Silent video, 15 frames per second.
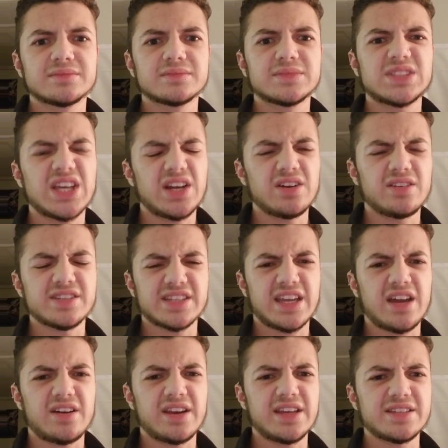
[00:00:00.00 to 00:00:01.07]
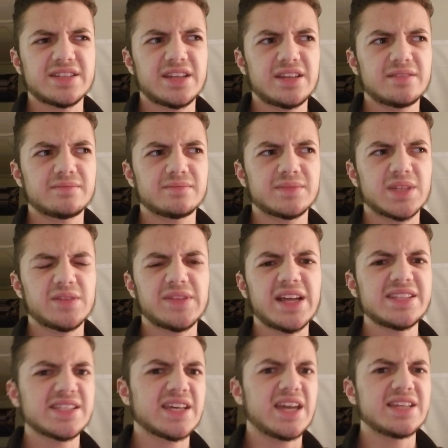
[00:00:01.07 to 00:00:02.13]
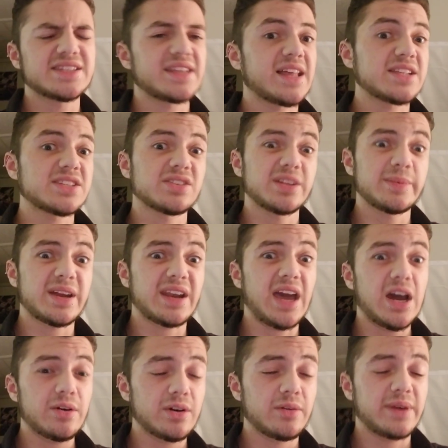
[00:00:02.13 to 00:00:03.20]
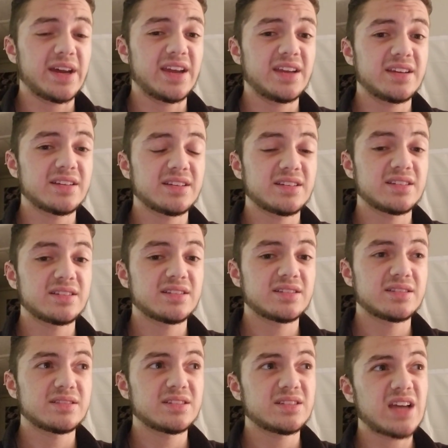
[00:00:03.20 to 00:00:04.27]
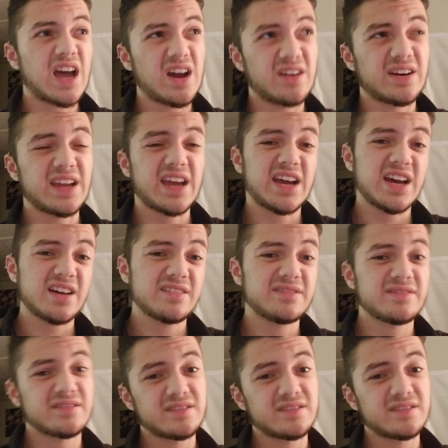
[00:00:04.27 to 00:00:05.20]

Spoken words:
Terrell is a county, isn't it? If that's the case, then that's only about an hour away. Hour and a half.